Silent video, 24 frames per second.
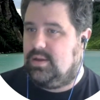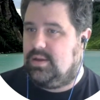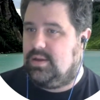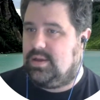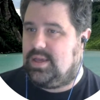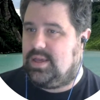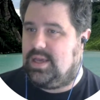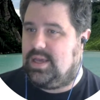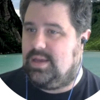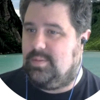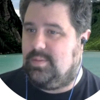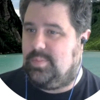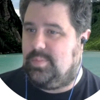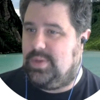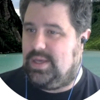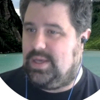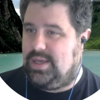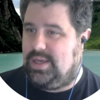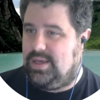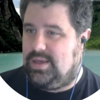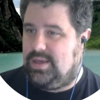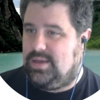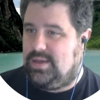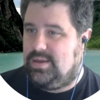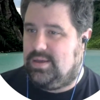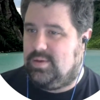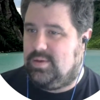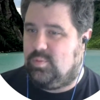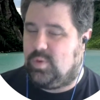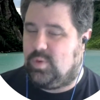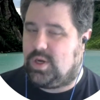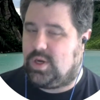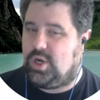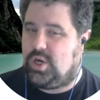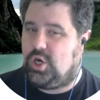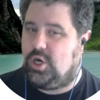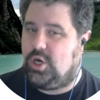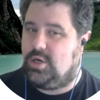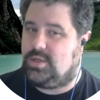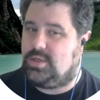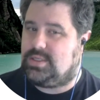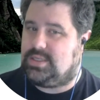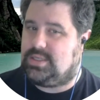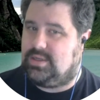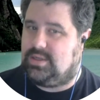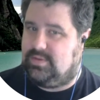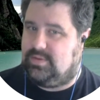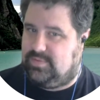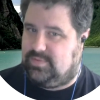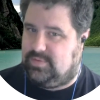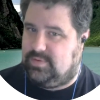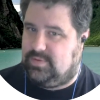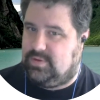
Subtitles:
can be recursive.